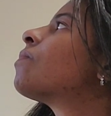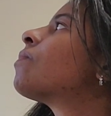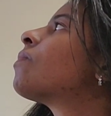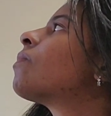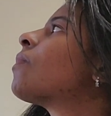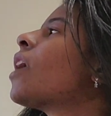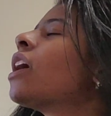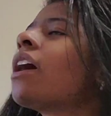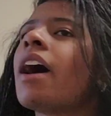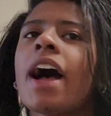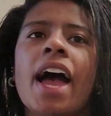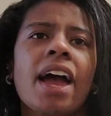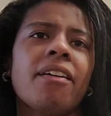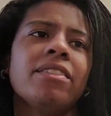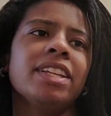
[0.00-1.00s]
have a taste for
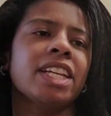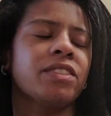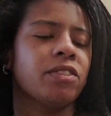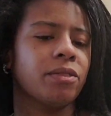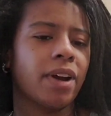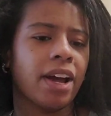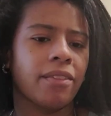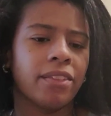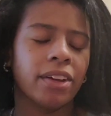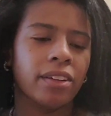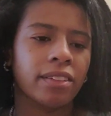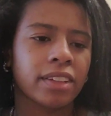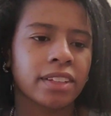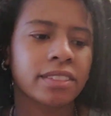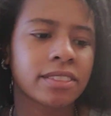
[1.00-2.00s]
ravioli, so
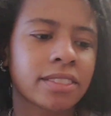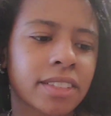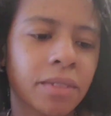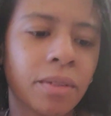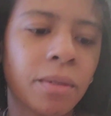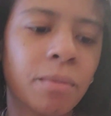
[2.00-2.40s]
we'll make some